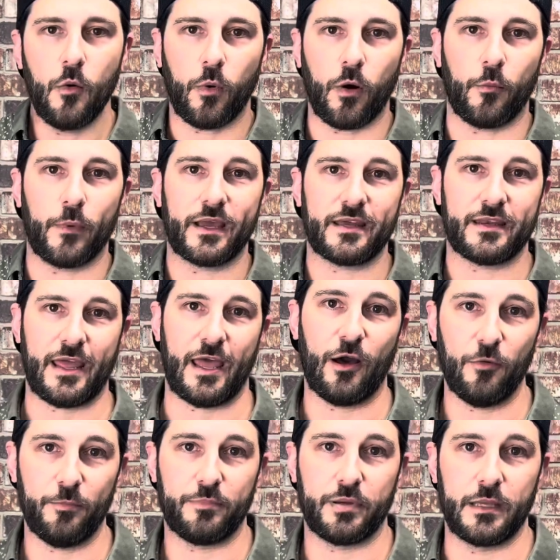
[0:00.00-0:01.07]
where we can
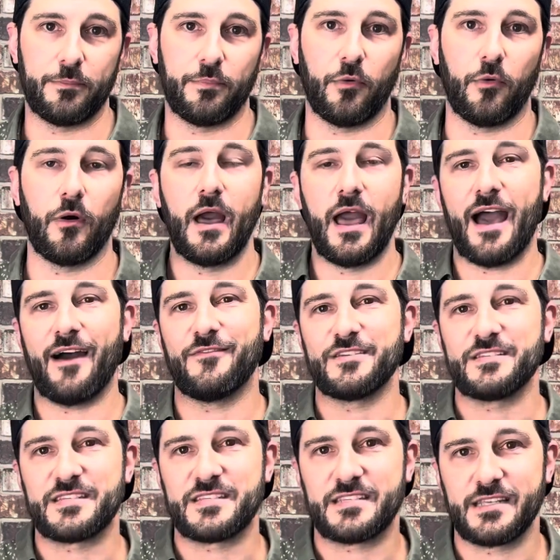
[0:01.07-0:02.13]
help people have
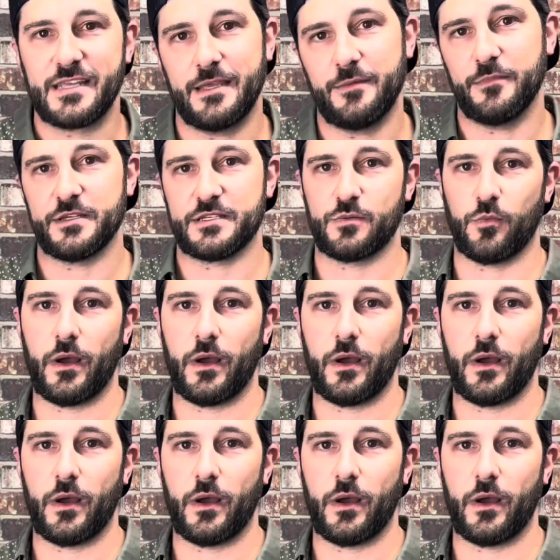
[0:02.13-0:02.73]
a seamless